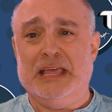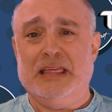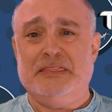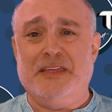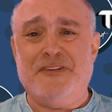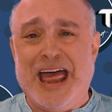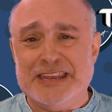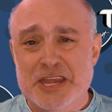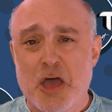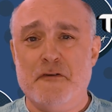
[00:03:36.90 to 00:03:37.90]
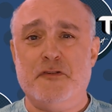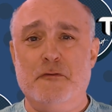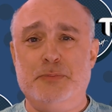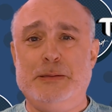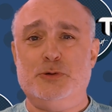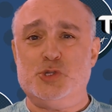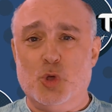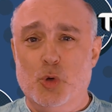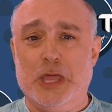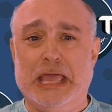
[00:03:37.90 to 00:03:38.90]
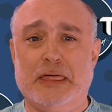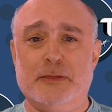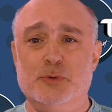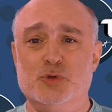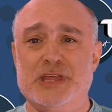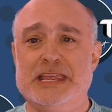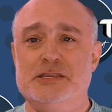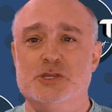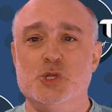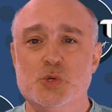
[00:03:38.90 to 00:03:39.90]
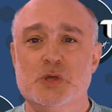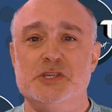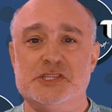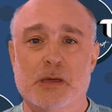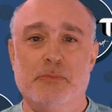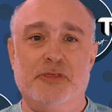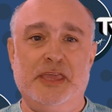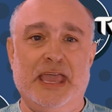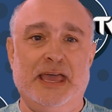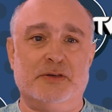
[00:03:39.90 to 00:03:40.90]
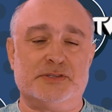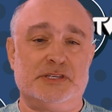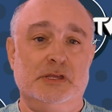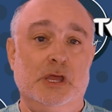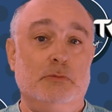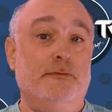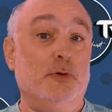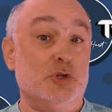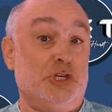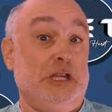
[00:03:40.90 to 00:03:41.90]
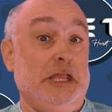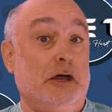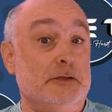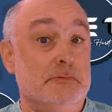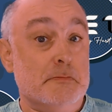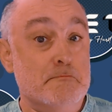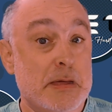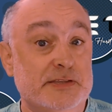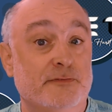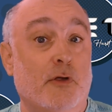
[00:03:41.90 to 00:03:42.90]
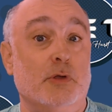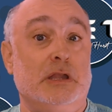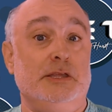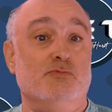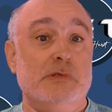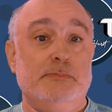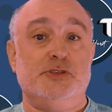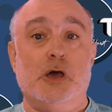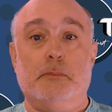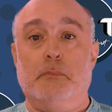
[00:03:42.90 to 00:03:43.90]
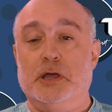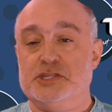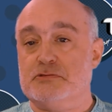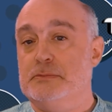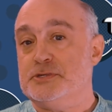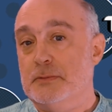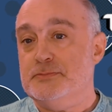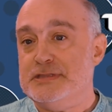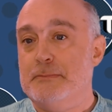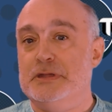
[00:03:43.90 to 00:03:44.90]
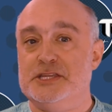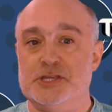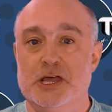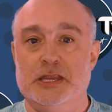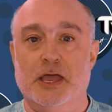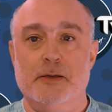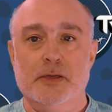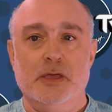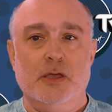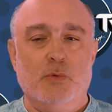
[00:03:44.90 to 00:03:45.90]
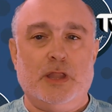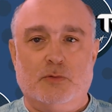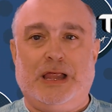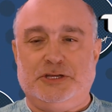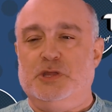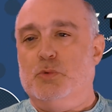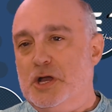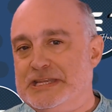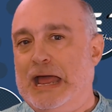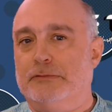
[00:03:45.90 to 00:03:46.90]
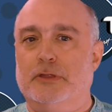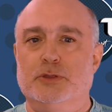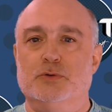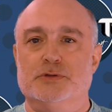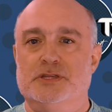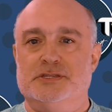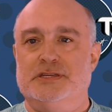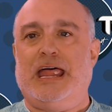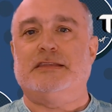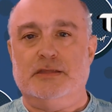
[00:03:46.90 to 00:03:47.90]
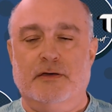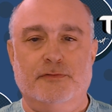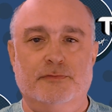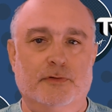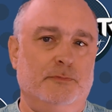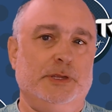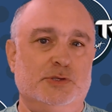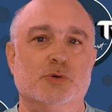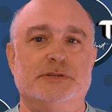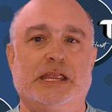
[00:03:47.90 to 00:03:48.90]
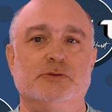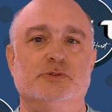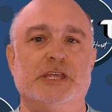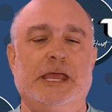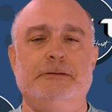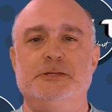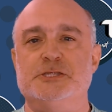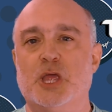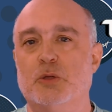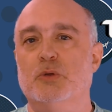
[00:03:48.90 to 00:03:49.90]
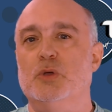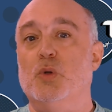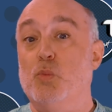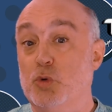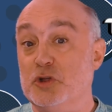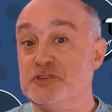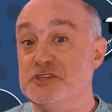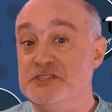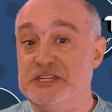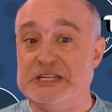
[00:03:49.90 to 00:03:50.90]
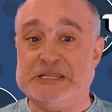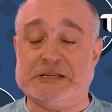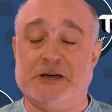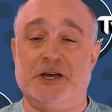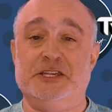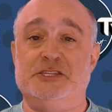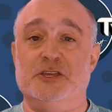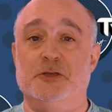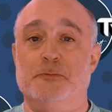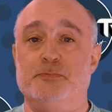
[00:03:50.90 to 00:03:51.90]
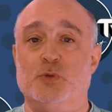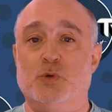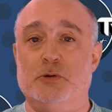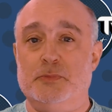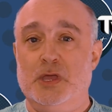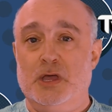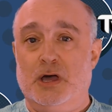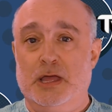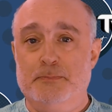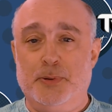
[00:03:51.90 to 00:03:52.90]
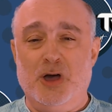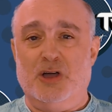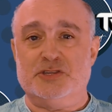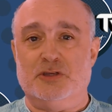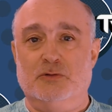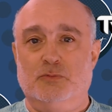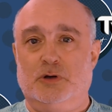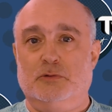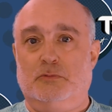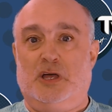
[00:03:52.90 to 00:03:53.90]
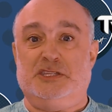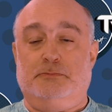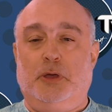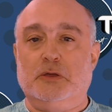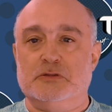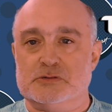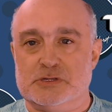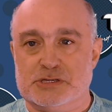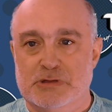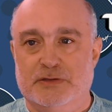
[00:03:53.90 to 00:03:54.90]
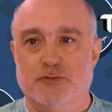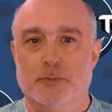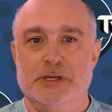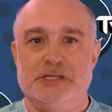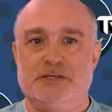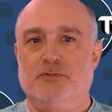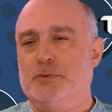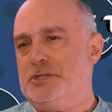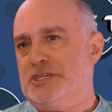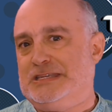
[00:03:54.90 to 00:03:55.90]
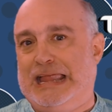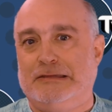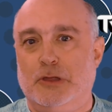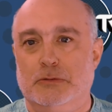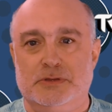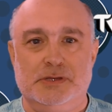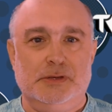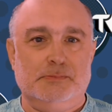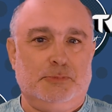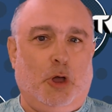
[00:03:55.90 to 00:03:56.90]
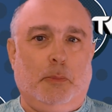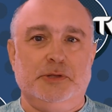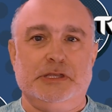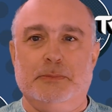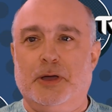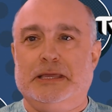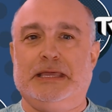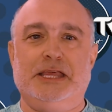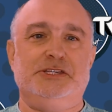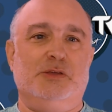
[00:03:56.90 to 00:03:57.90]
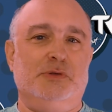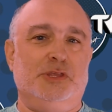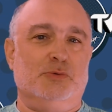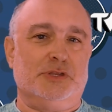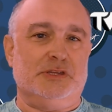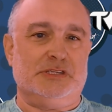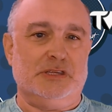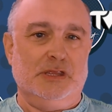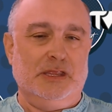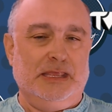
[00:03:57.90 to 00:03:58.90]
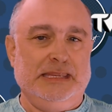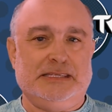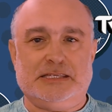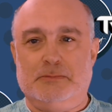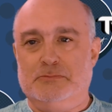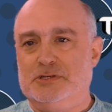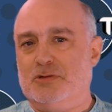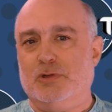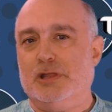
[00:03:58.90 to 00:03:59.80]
They've had enough of people talking at them all day. Do something else. Well, fortunately, I'd metaphorically ripped up my script some 10 minutes earlier when I'd actually worked out that the audience had had enough of being talked at all day. So what did I do? Well, I embarked on what I suppose was 3 to 4 minutes of more stand-up comedy by engaging with the audience in some sort of